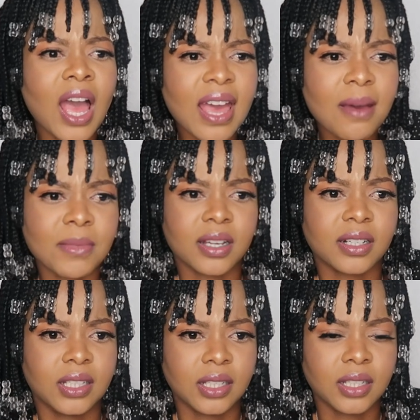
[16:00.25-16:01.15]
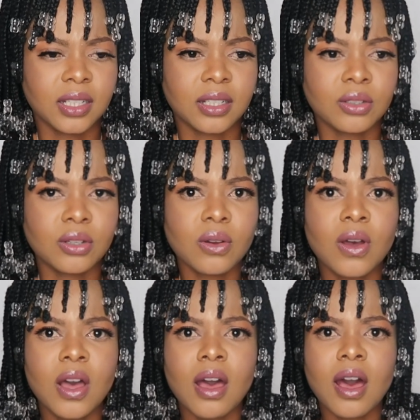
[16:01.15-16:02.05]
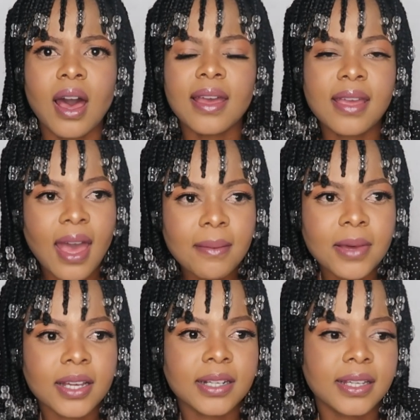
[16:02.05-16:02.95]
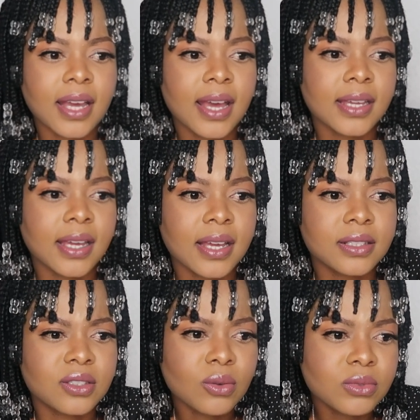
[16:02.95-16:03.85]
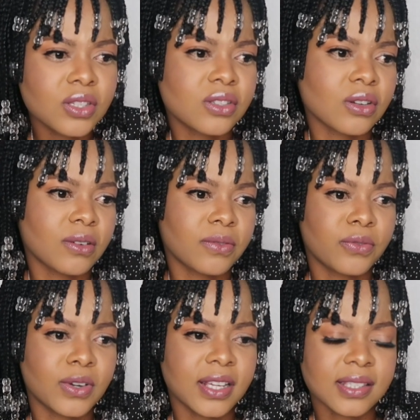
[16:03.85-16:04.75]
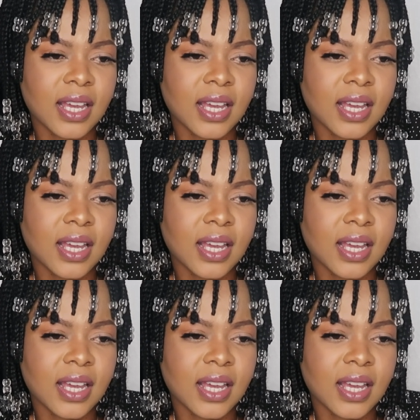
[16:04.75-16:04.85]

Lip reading: I am ugly, you know, I am ugly. I don't deserve friends.